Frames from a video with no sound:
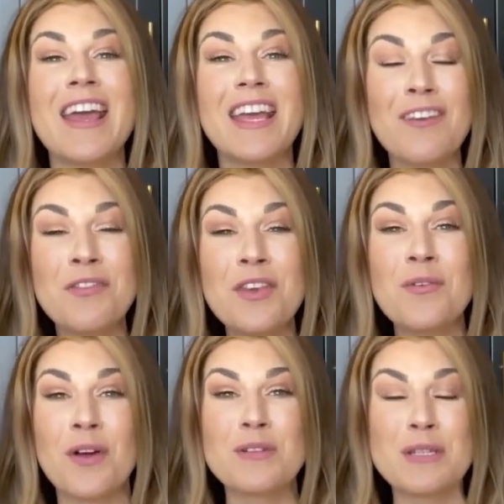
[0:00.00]
If you
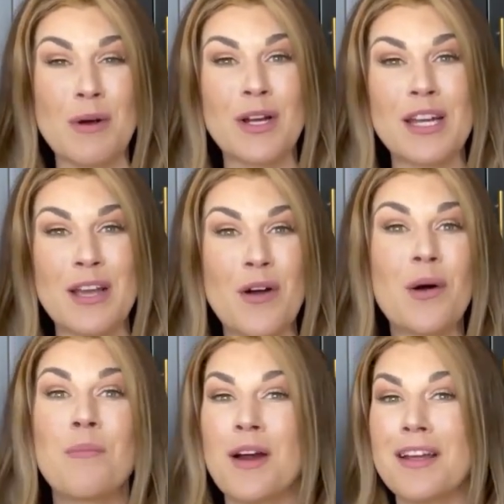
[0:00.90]
go to
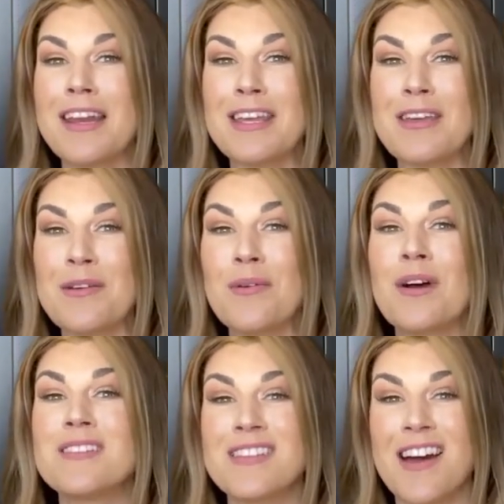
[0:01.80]

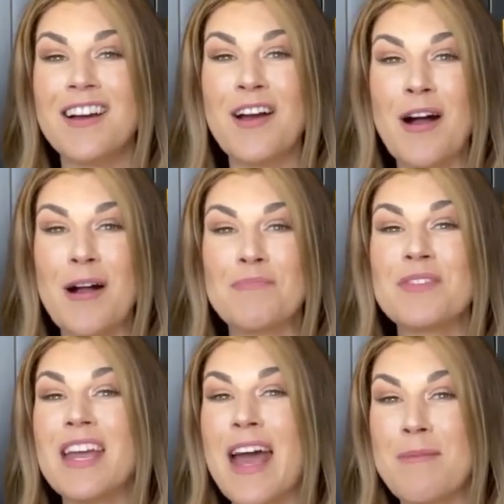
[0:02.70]

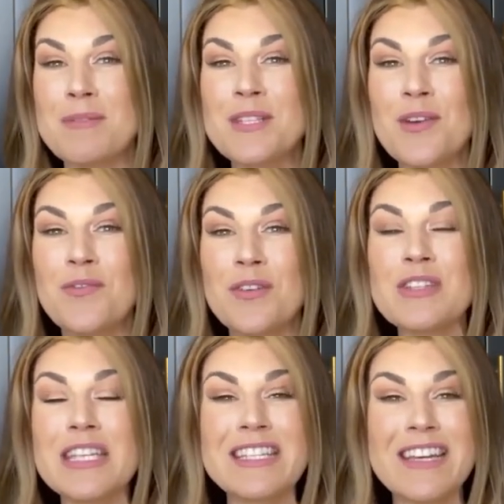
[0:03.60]
marketinghomemarketingyou.com, episode
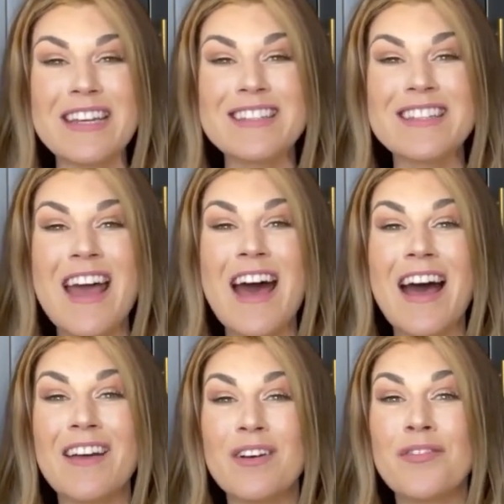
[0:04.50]
56,
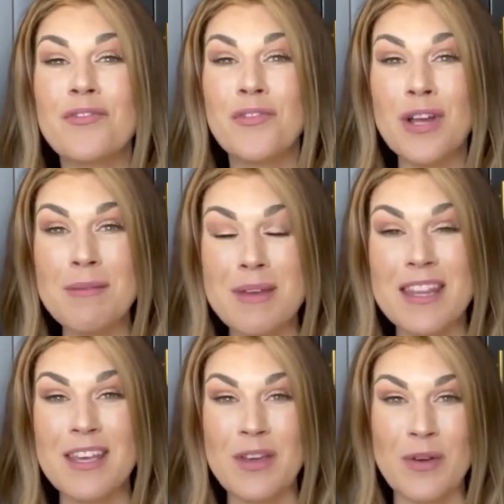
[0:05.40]
I have a freebie
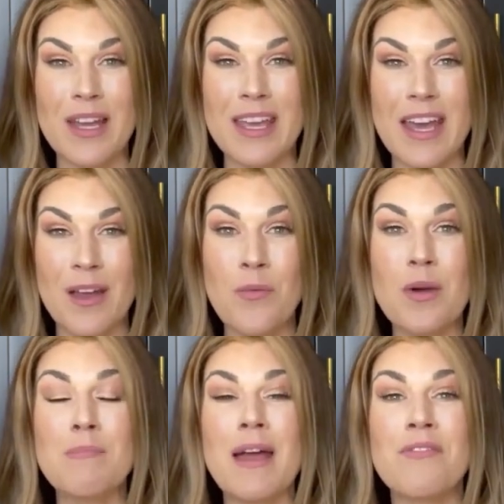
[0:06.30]
that you can get
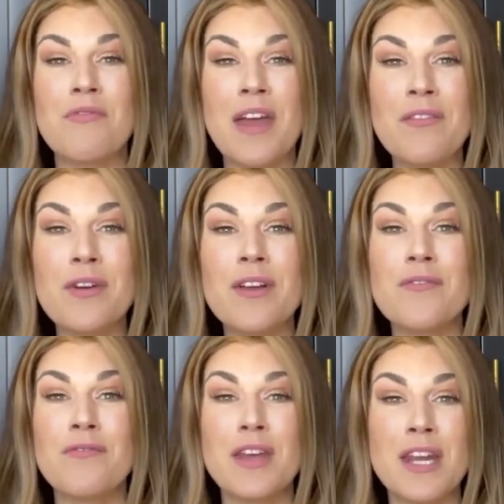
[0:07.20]
with my favorite
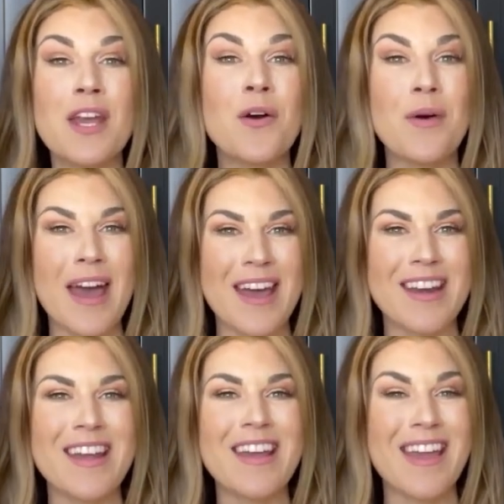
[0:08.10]
video
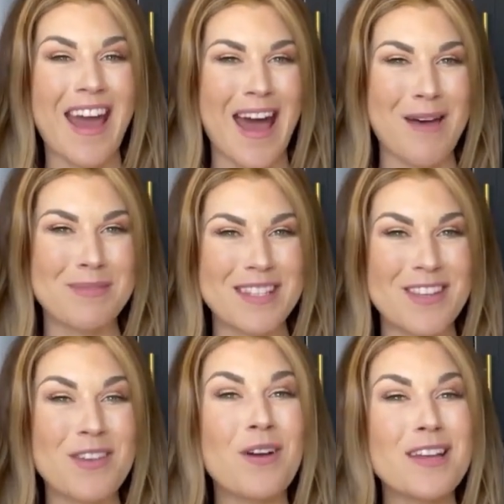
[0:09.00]
editing apps.
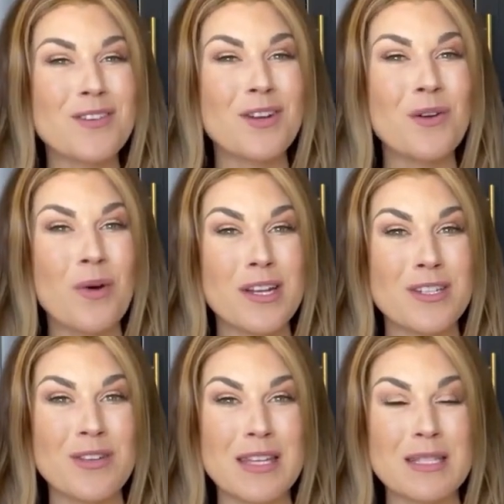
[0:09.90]
You guys are going to want to
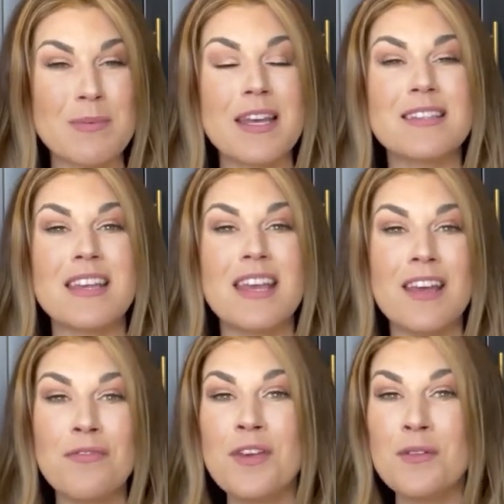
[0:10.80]
do this because
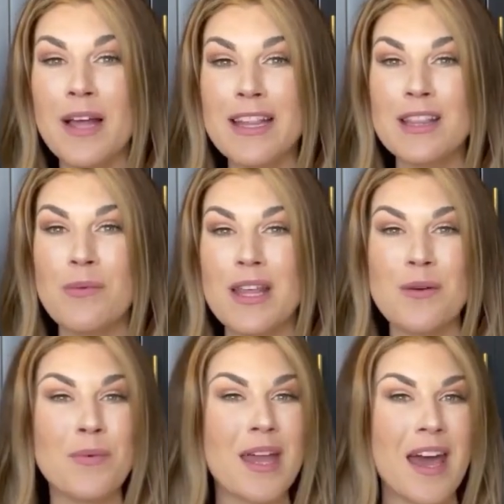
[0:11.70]
if you like the way
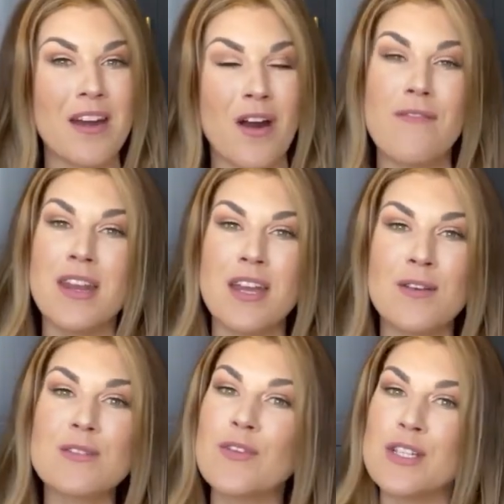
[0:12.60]
that we edit our
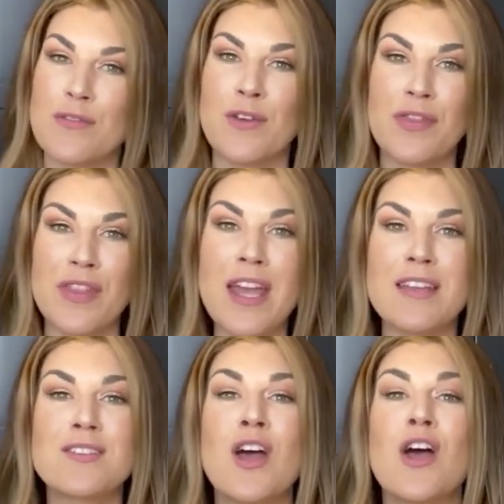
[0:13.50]
videos for different
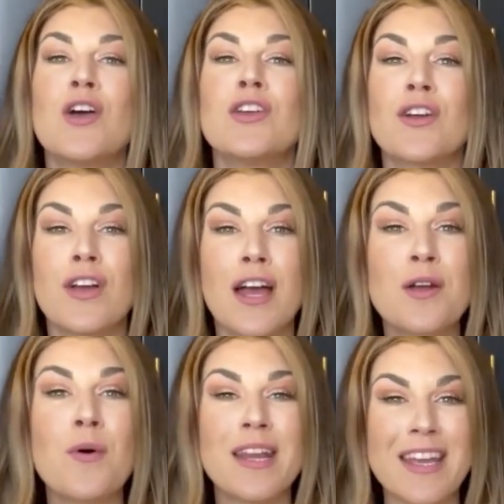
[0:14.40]
things, you're going
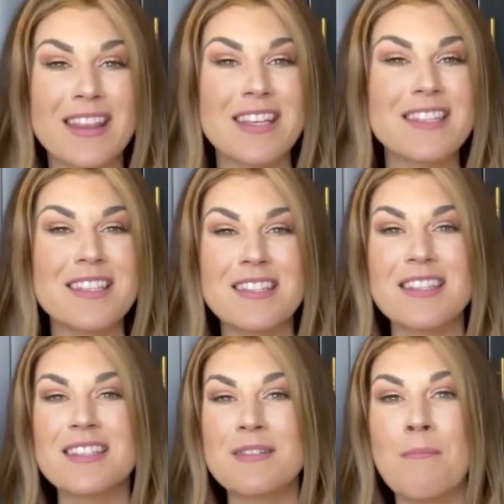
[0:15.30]
to want to get this. This
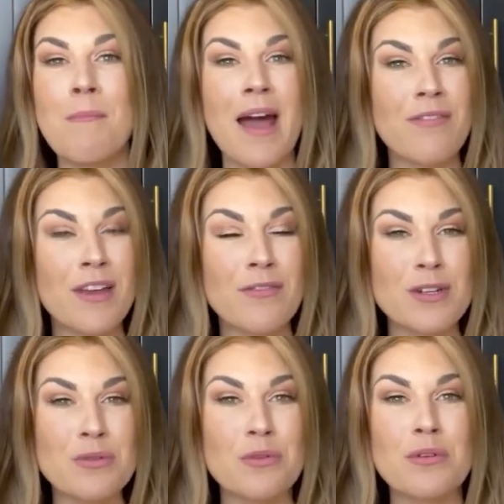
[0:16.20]
is my
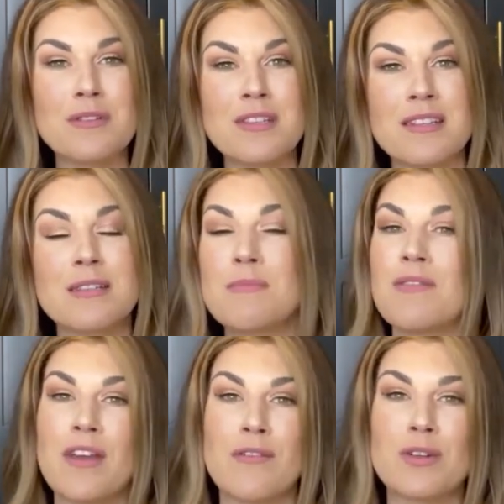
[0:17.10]
favorite tools and some of the
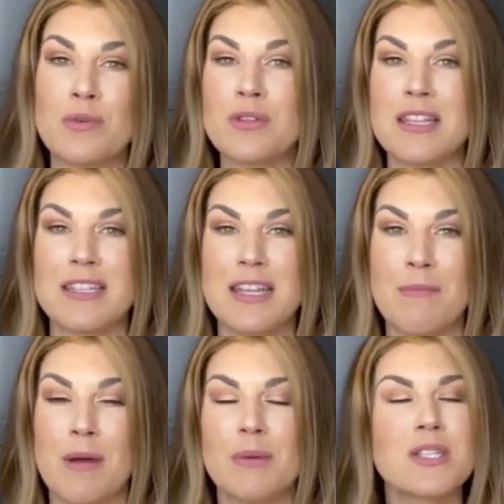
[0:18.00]
favorite tools of the
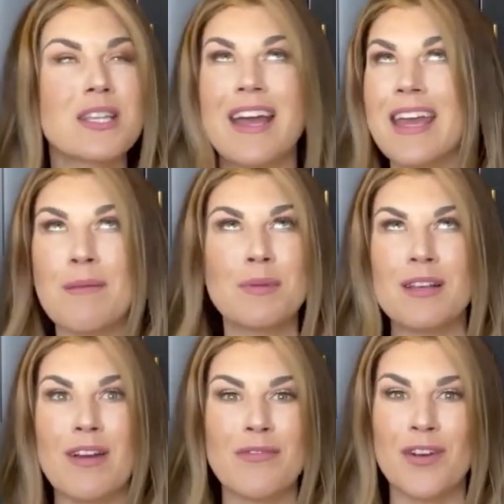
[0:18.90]
team members. I can't
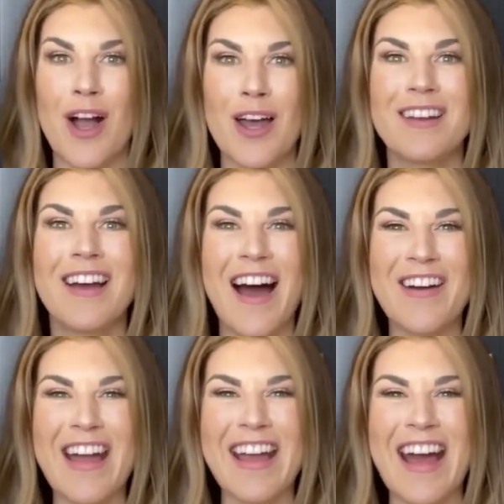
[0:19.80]
believe I forgot.
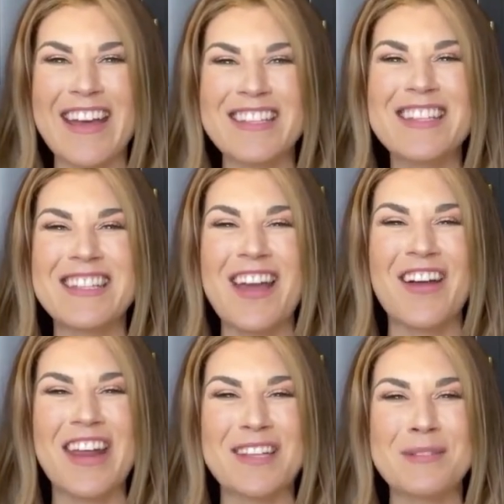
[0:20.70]
All right, guys, see
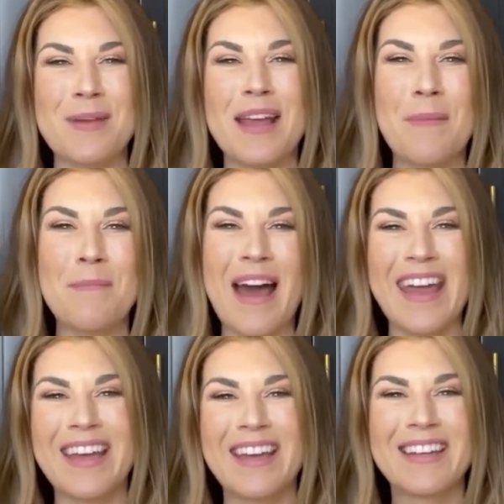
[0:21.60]
y'all next week. Bye.